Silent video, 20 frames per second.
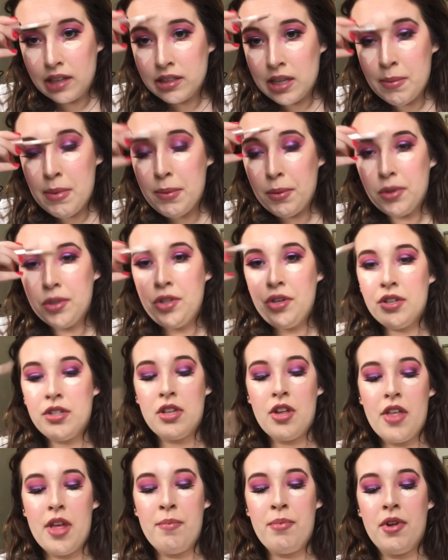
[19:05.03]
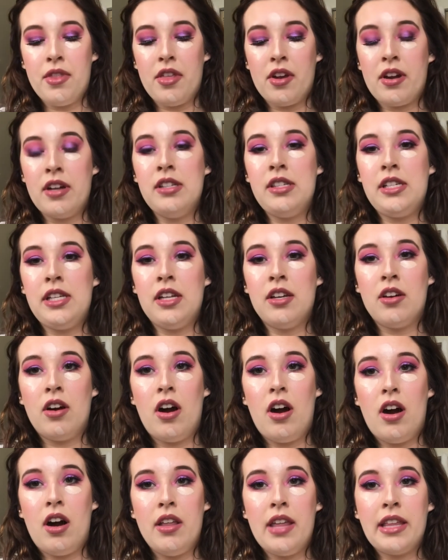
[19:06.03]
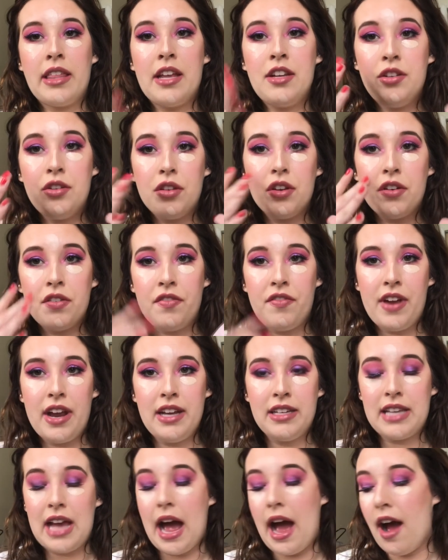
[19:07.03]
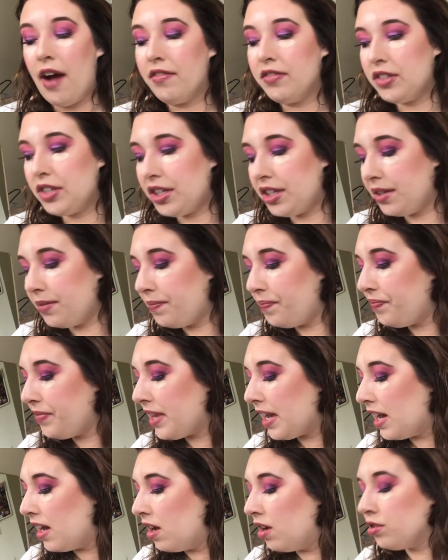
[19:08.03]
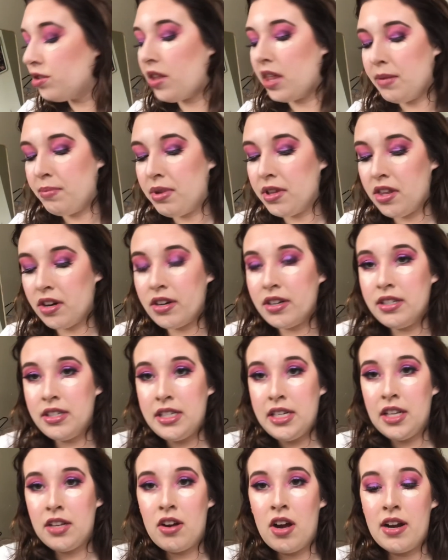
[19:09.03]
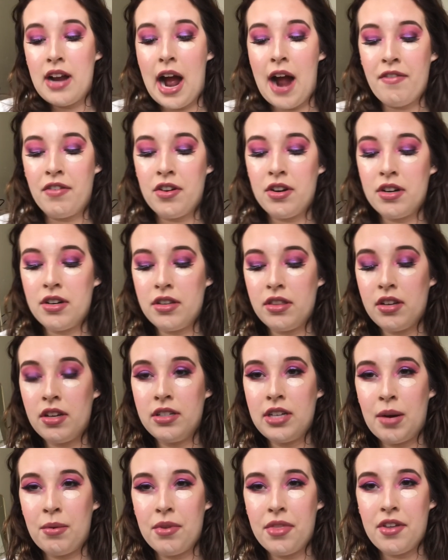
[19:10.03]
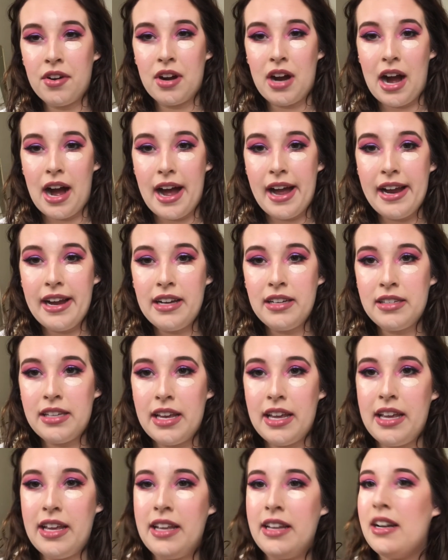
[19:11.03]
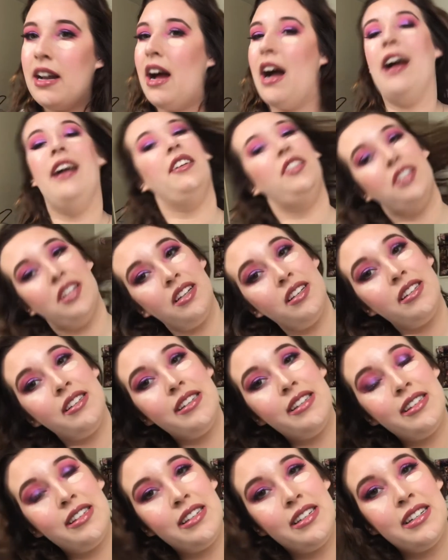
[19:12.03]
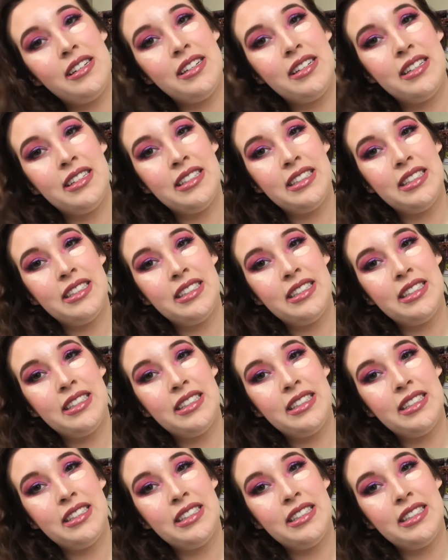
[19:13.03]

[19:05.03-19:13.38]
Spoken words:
Some people do this though, they put the concealer on, like they do their face after. So they put the concealer on after they're done with their eyes, and I just